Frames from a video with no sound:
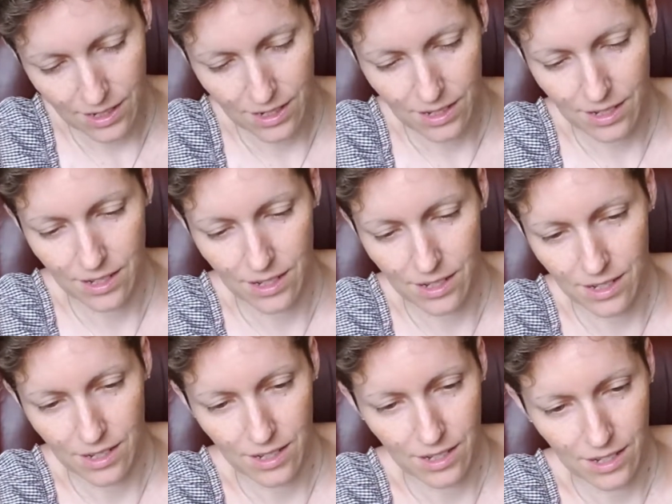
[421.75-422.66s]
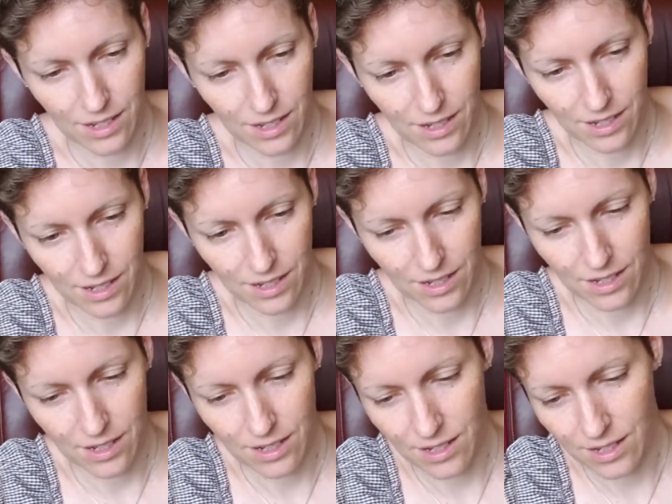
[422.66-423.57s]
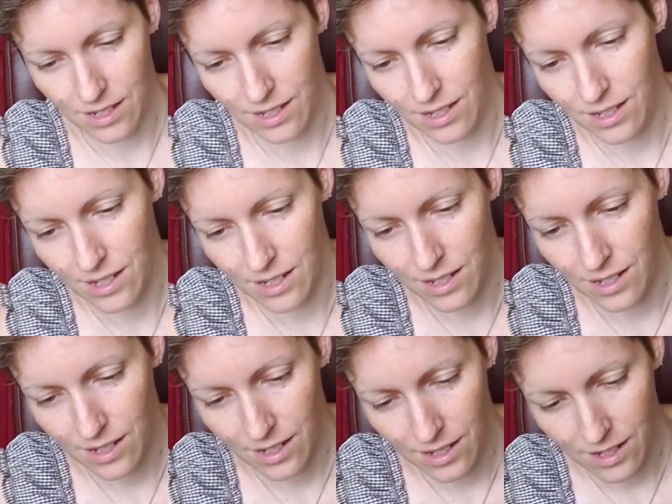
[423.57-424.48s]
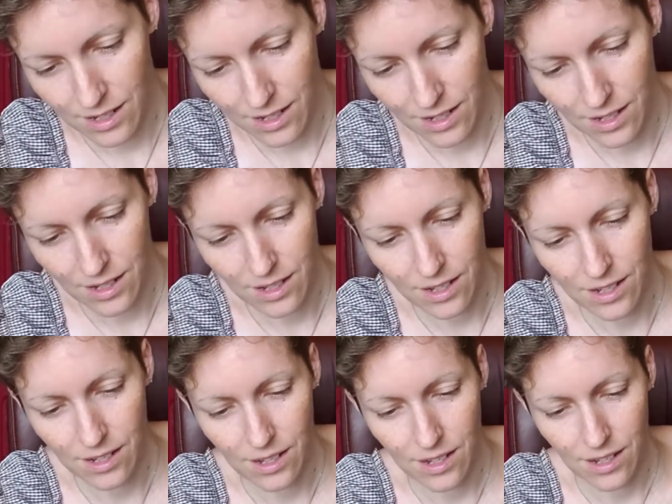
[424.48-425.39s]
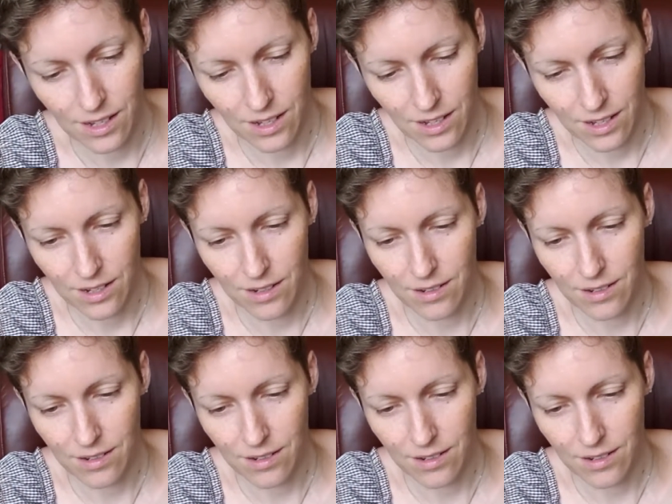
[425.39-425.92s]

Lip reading: [no speech]